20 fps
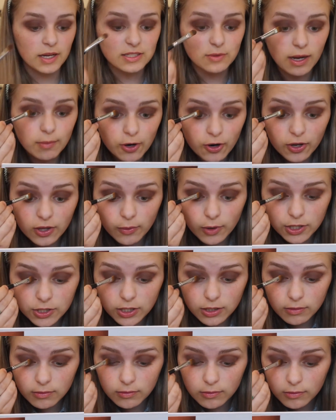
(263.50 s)

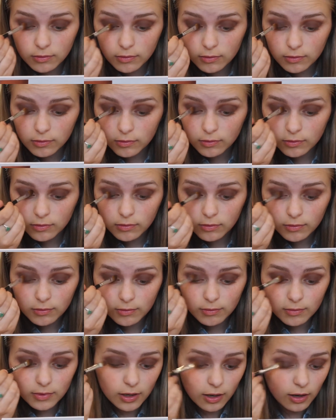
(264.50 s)
She
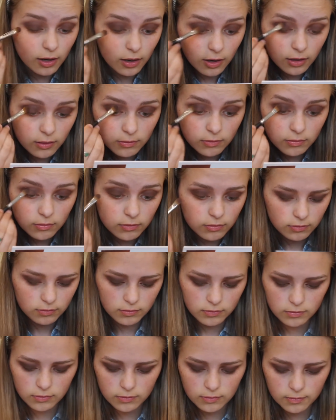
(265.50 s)
has
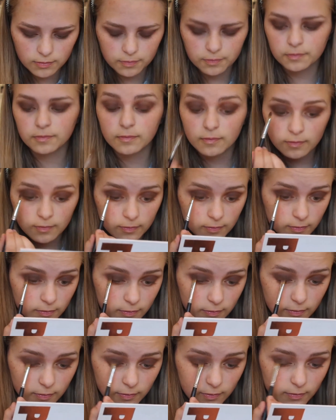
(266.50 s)
taken the tape
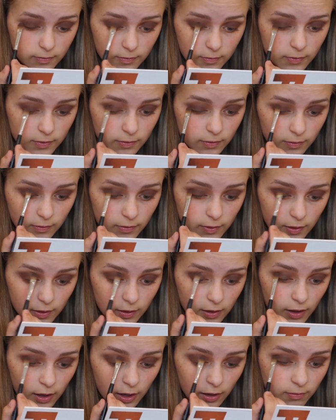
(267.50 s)
off of her face now
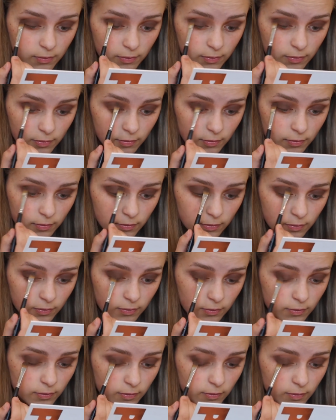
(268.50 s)
and is
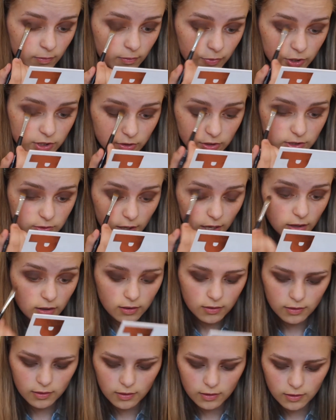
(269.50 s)
still working
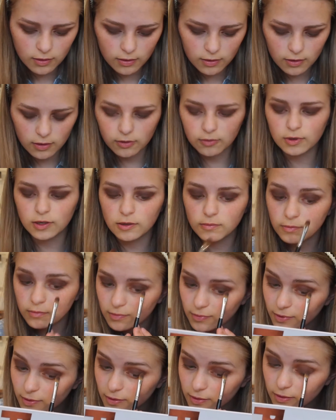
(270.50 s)
on her eyes. I
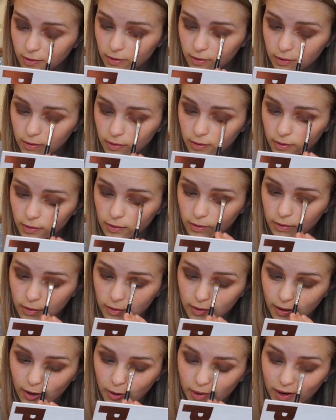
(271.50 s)
haven't seen much of a
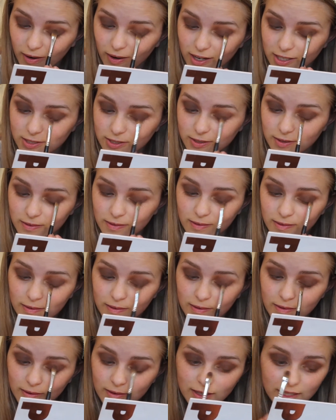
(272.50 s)
change in the past
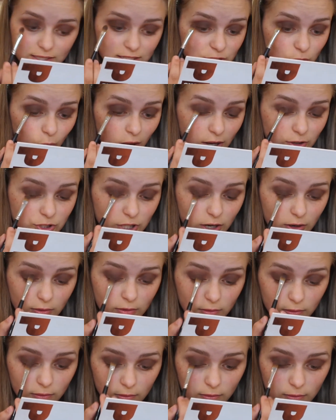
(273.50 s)
2
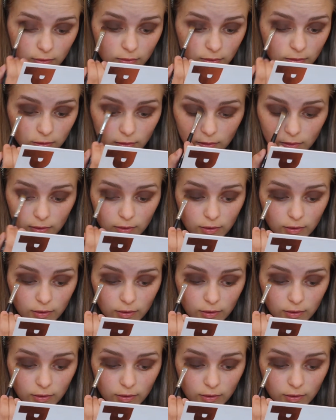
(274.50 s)
minutes because,